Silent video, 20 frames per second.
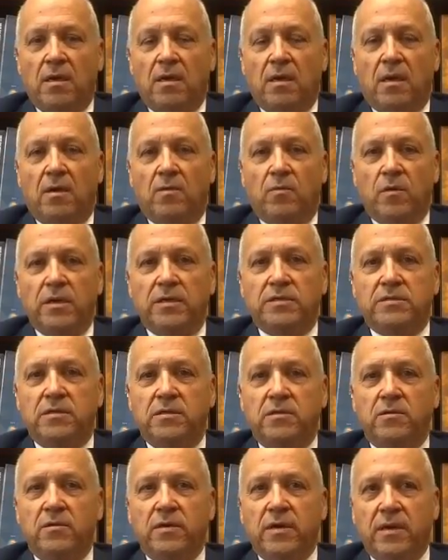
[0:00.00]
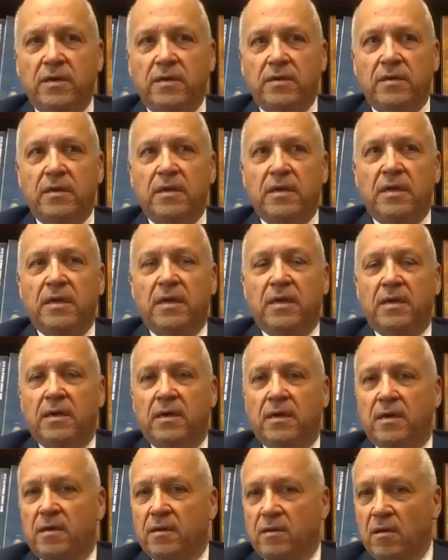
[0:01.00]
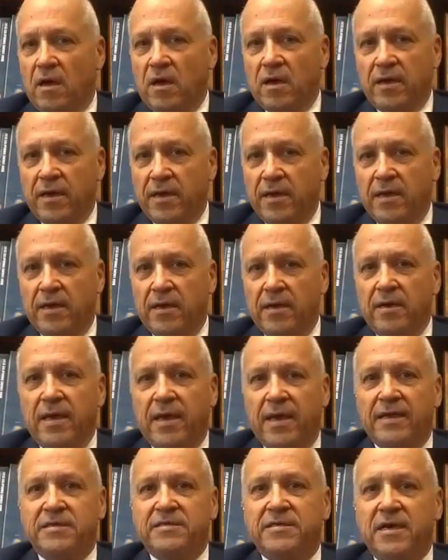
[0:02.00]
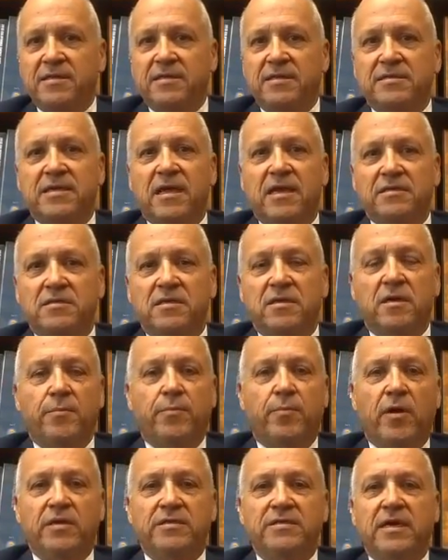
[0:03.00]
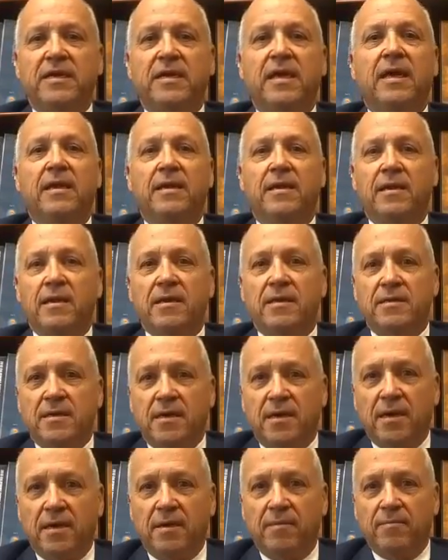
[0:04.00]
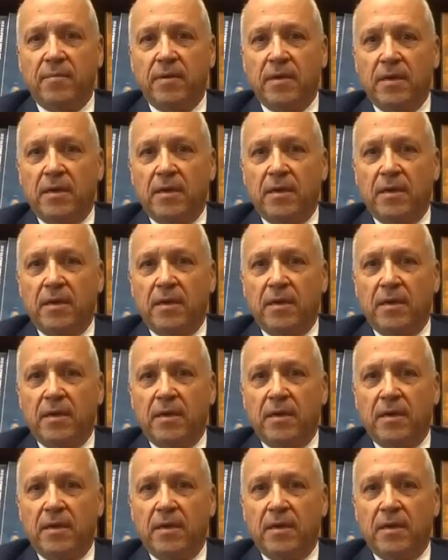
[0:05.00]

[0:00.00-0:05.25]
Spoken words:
on which you can log in and check the status of your project at any time.